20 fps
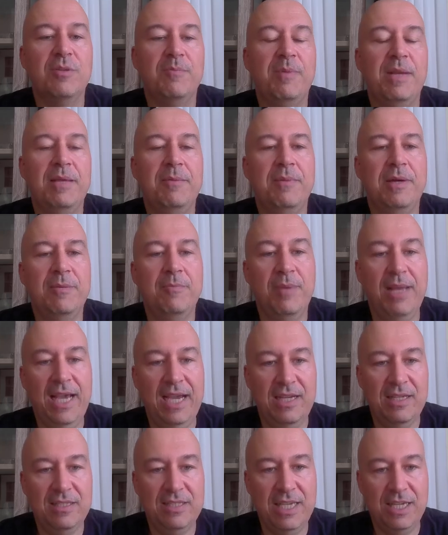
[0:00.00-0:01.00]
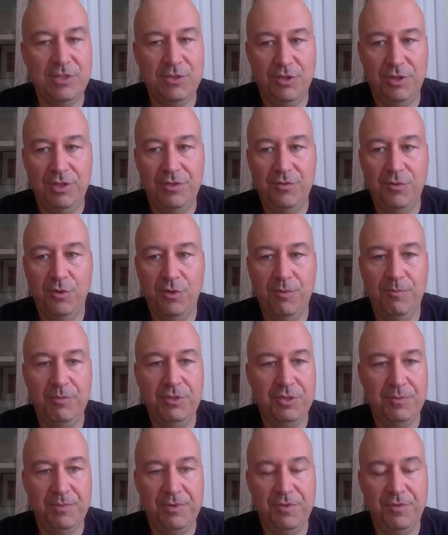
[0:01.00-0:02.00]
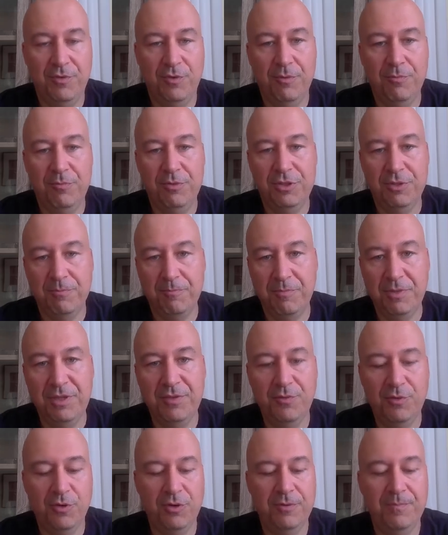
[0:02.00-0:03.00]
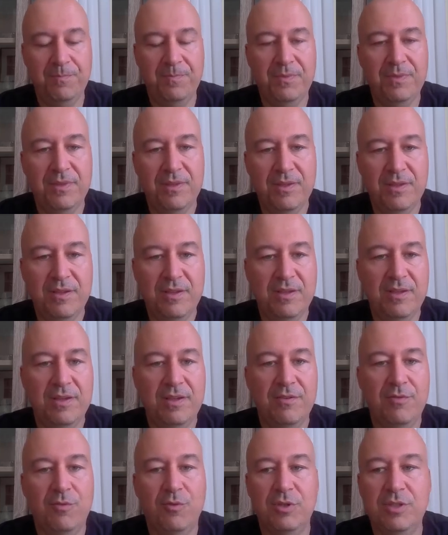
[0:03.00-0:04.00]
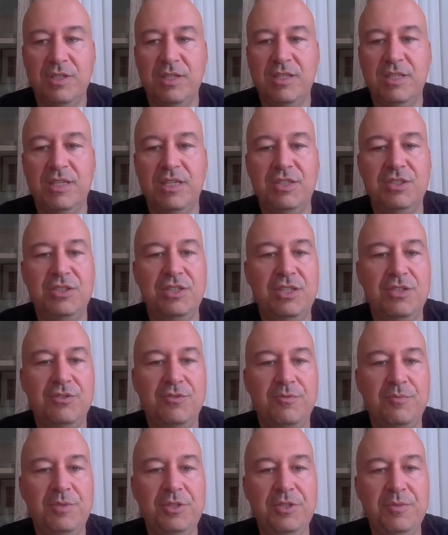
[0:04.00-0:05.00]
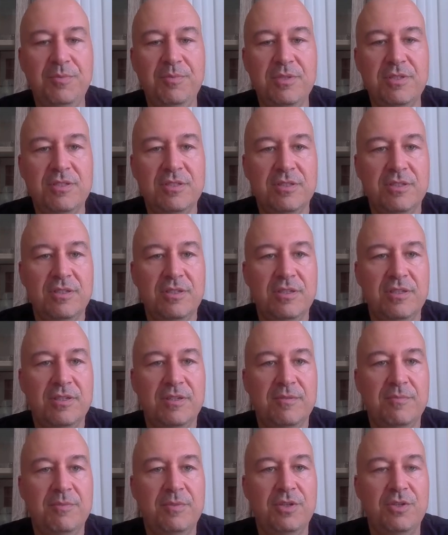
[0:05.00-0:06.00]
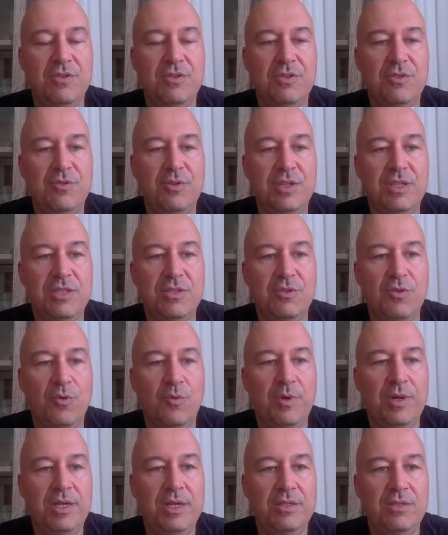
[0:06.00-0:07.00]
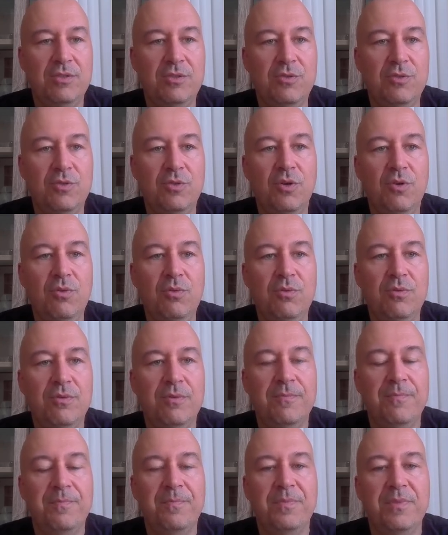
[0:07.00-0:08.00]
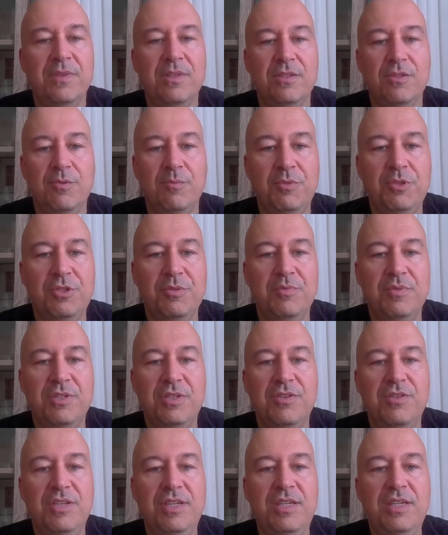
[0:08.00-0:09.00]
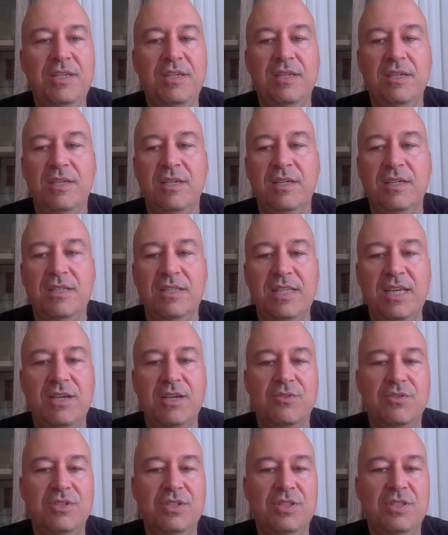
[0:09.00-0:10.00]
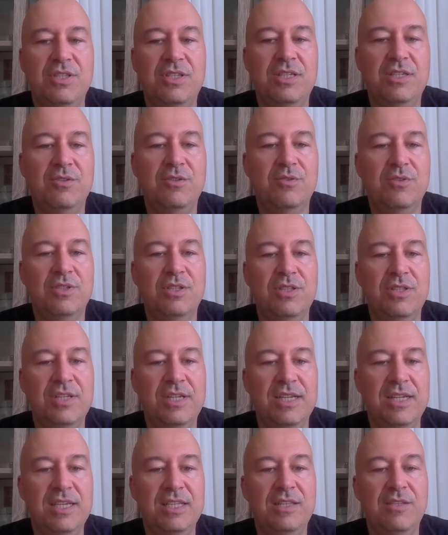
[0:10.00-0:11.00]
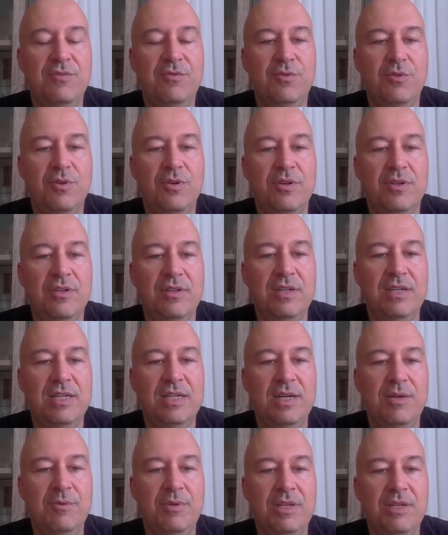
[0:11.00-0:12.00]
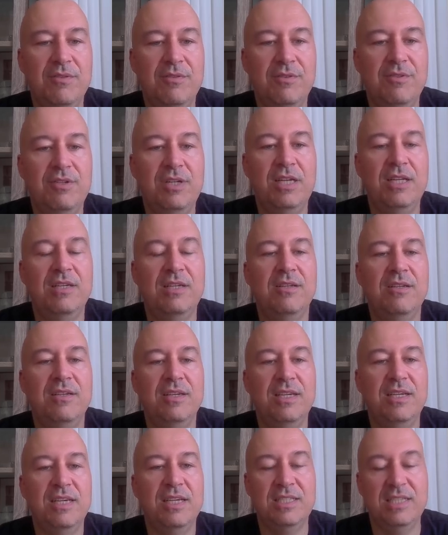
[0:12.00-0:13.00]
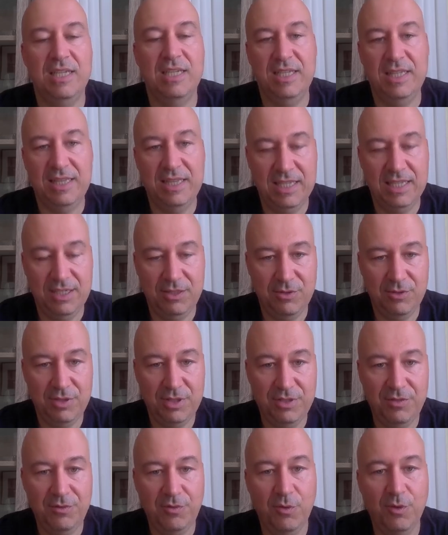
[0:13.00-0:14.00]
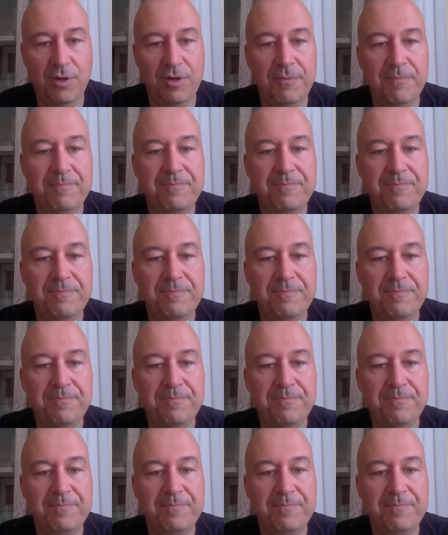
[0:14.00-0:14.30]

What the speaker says: play by black, takes on e4, bishop e4, bishop b4, forcing the exchange of bishops because the rook has nowhere to go. So bishop c3, take on c3, rook c3, and knight d4. And now we have a really excellent knight on d4,